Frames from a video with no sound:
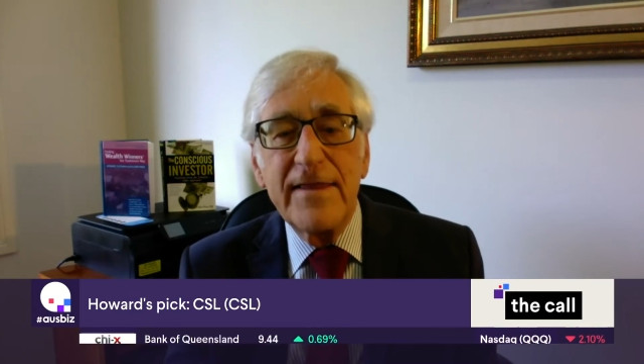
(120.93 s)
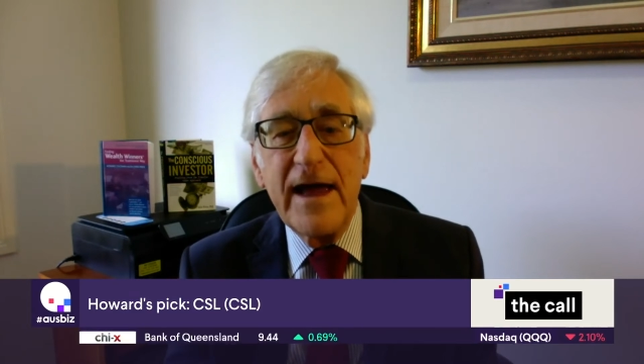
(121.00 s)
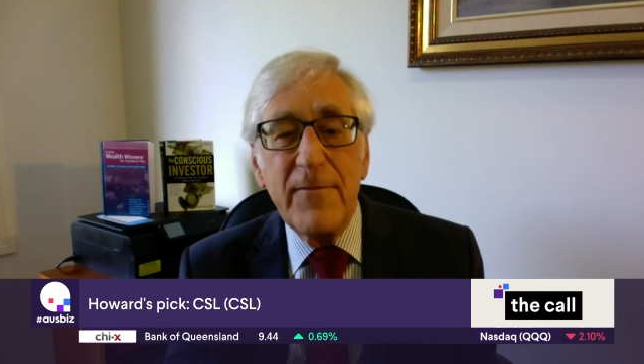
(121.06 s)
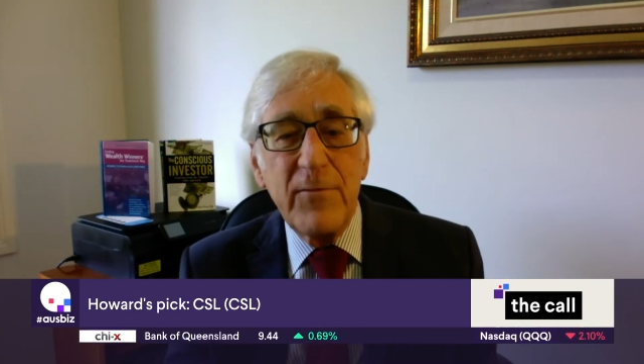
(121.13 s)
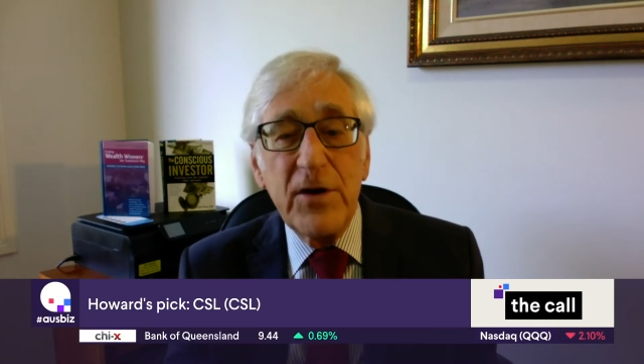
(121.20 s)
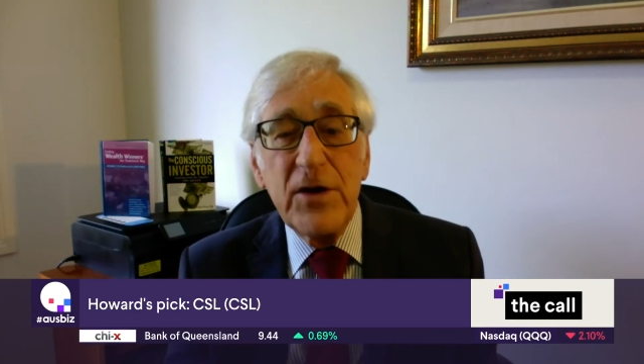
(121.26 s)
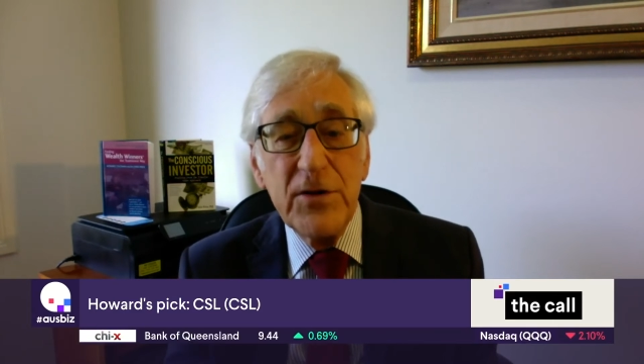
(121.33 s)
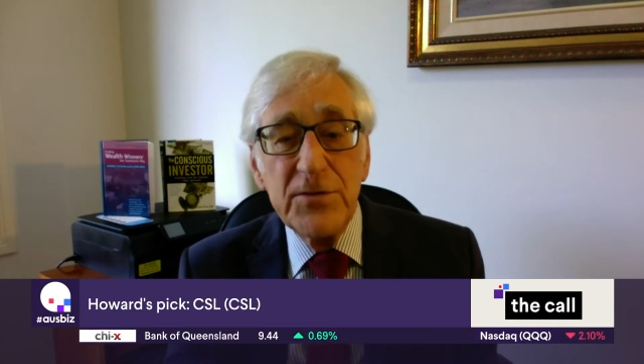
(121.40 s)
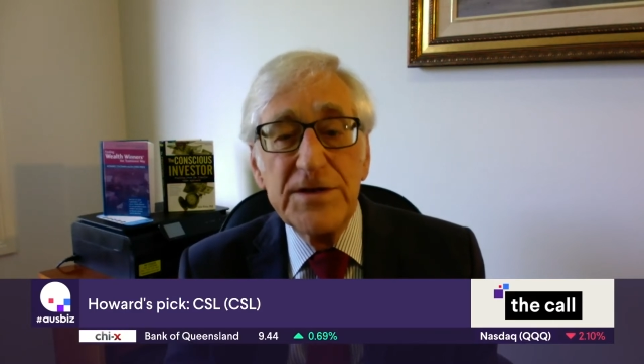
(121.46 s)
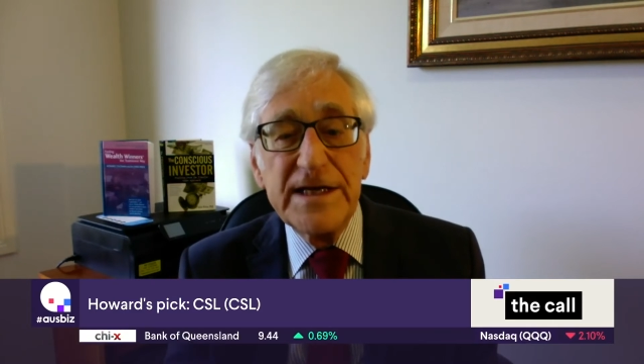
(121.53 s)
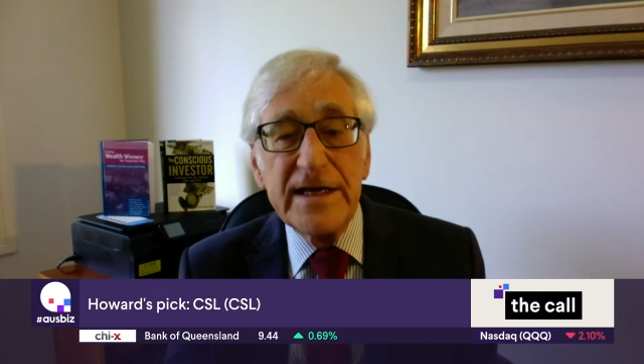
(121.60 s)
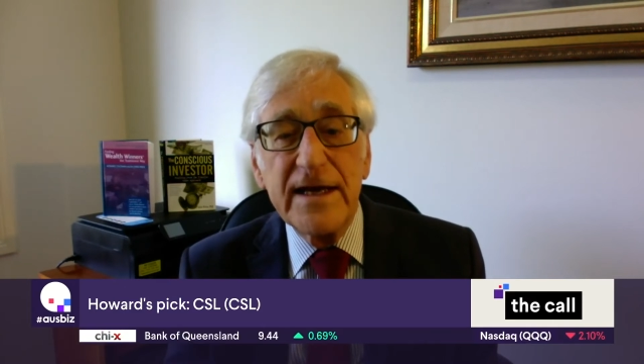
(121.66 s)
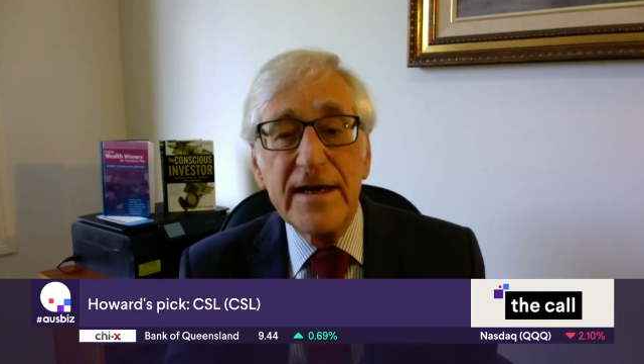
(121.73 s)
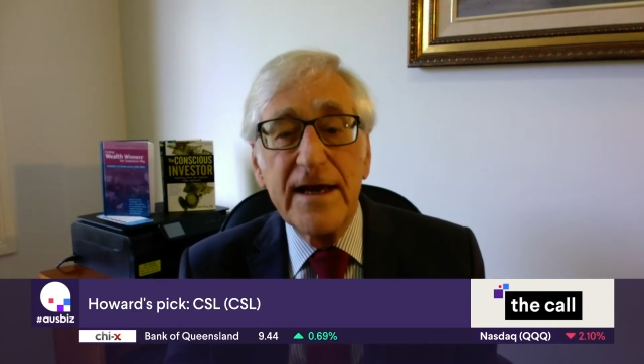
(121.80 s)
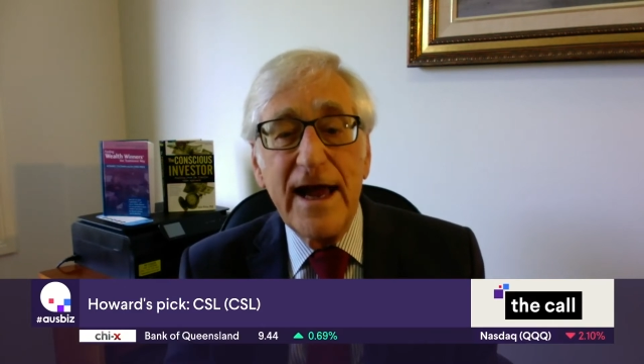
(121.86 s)
were
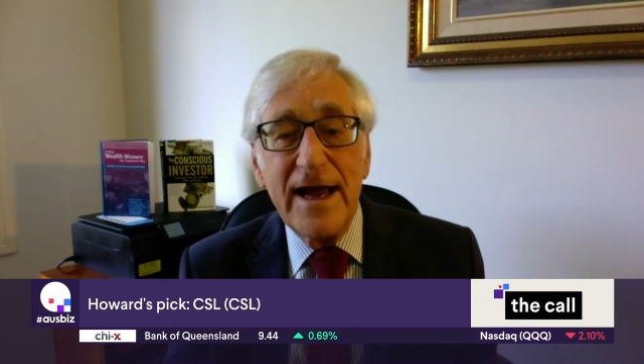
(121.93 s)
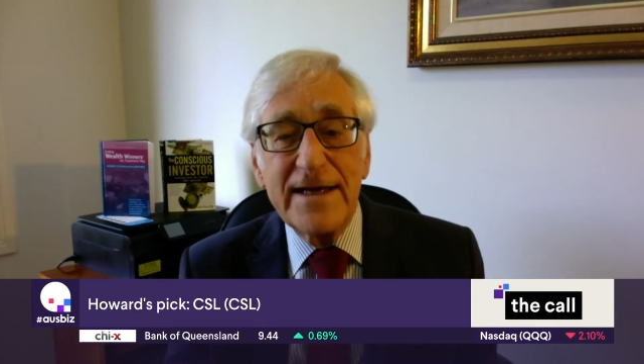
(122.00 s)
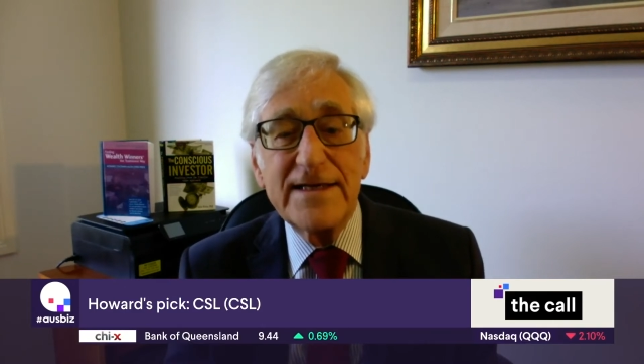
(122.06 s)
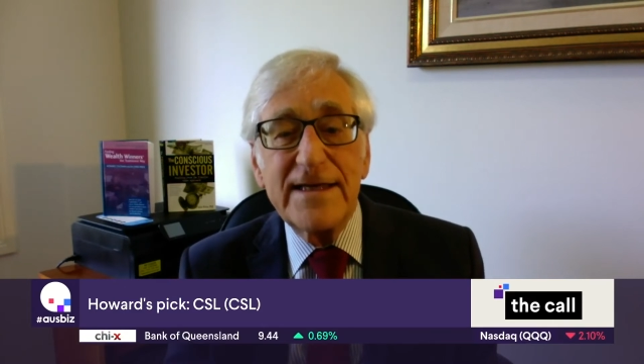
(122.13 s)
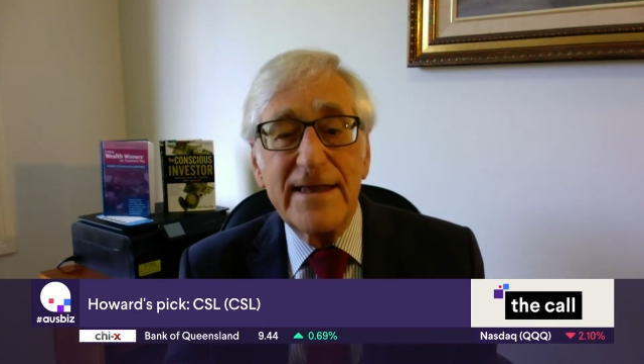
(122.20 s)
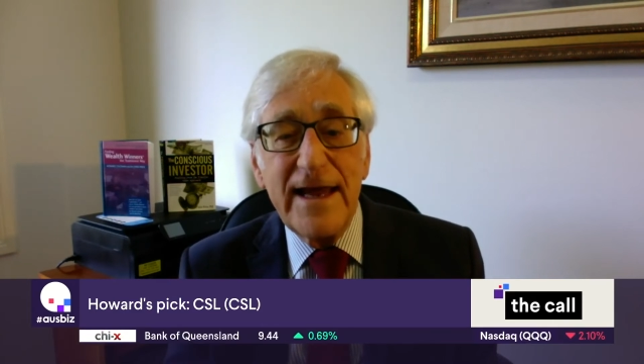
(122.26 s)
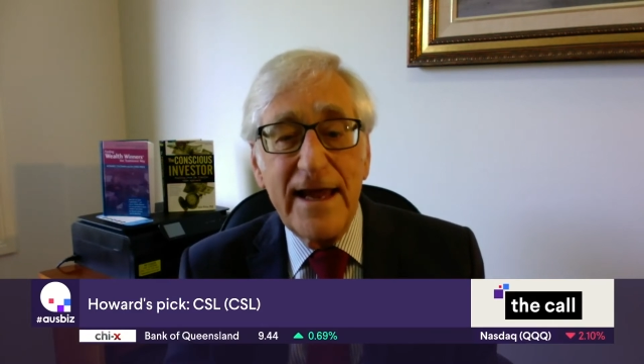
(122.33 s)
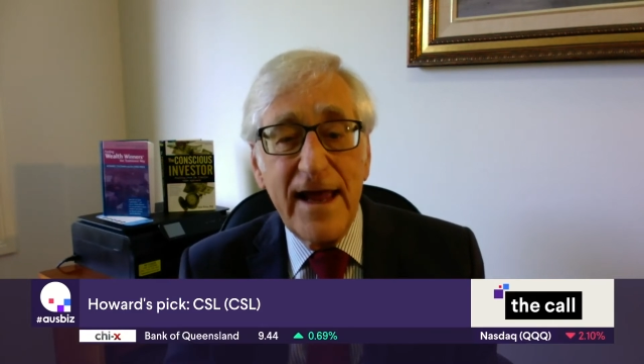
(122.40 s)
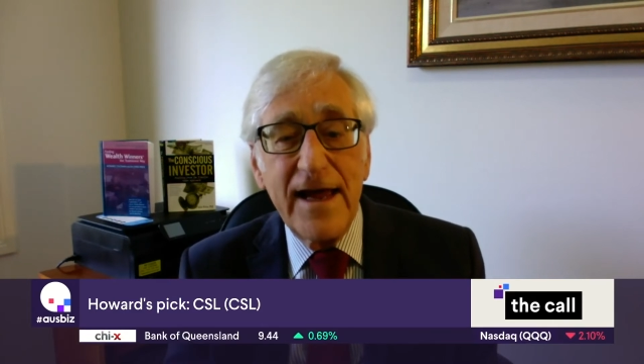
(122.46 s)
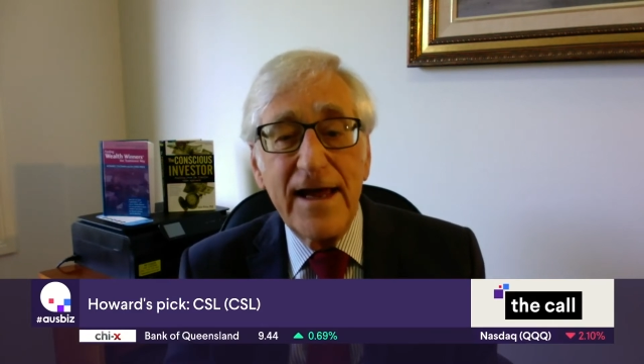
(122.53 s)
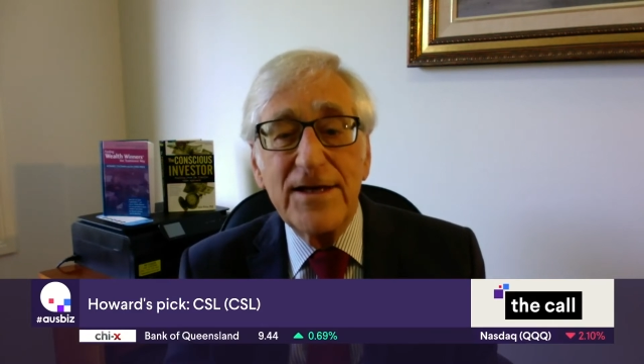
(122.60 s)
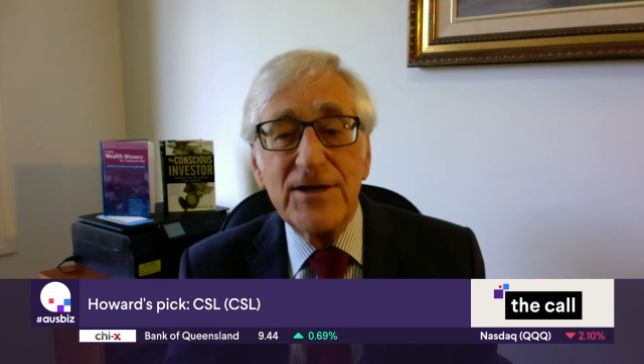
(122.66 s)
using at the